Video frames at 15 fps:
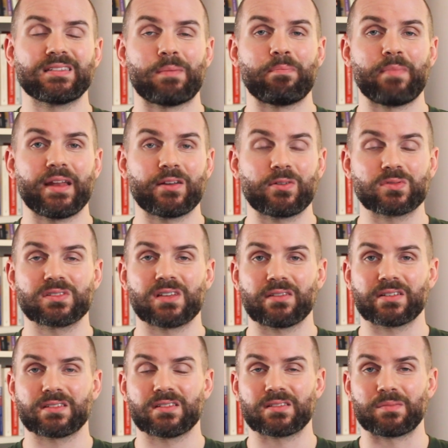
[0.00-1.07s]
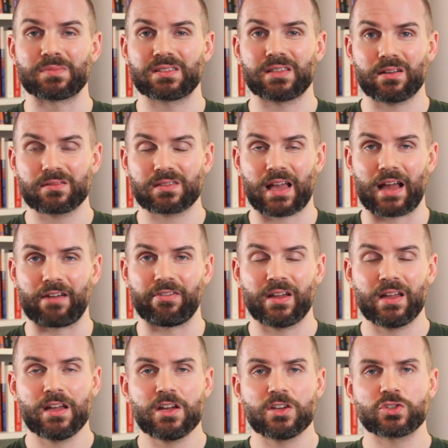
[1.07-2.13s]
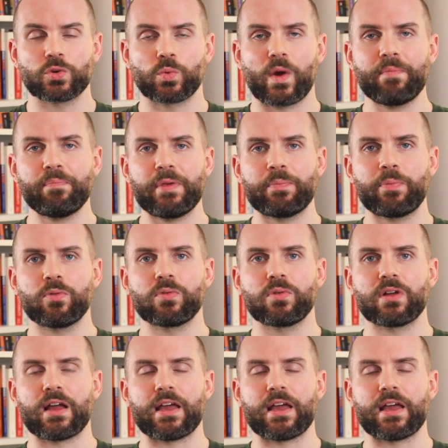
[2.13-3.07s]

that medical services themselves have. So when people